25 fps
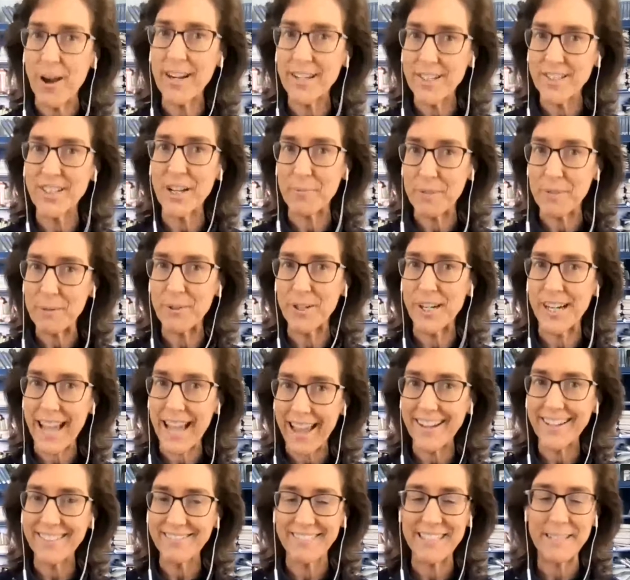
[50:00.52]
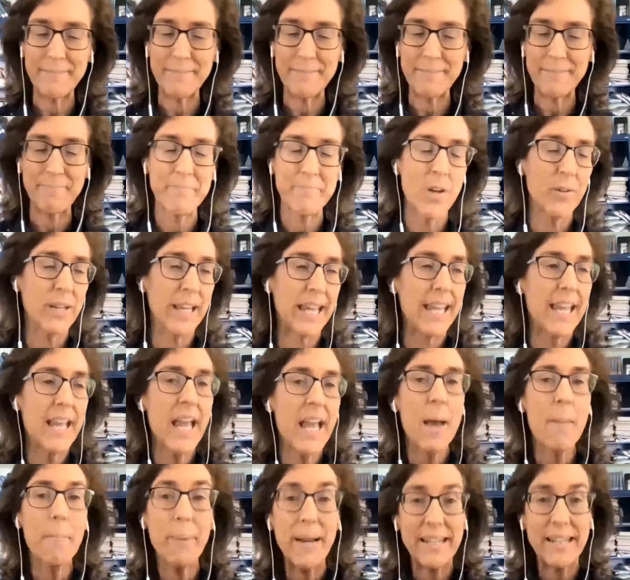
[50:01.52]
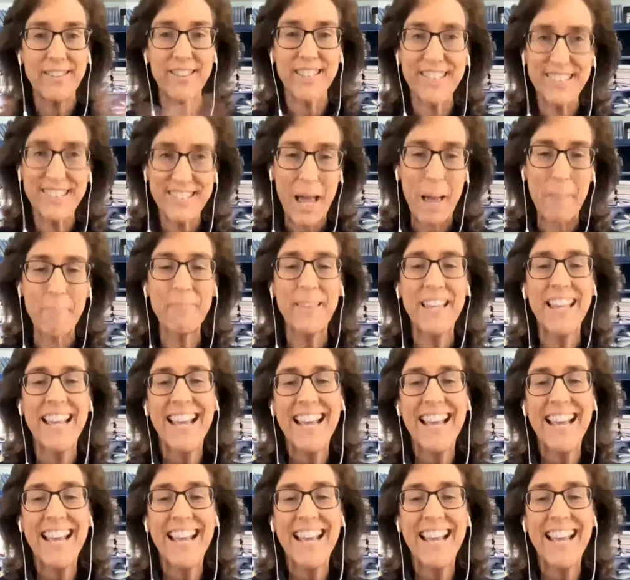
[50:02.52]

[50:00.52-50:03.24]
that we work at it, right? Okay, but the stam,